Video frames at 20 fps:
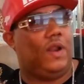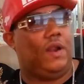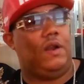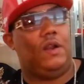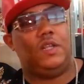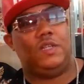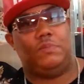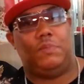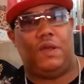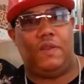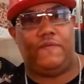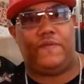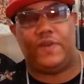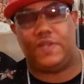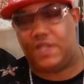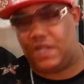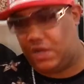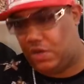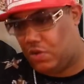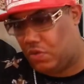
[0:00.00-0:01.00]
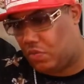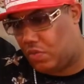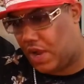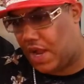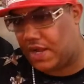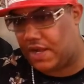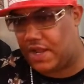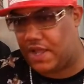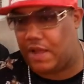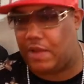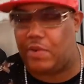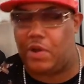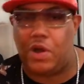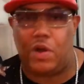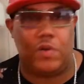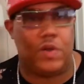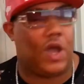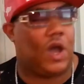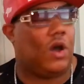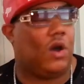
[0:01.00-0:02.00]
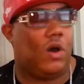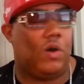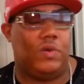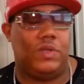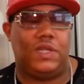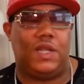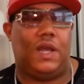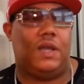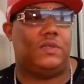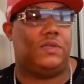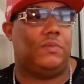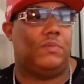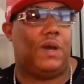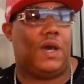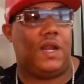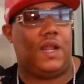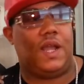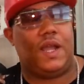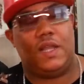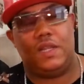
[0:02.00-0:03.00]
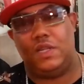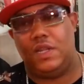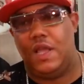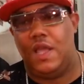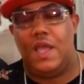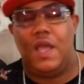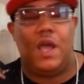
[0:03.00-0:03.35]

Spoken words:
There is motherfucker. I can go right now. I always got somebody I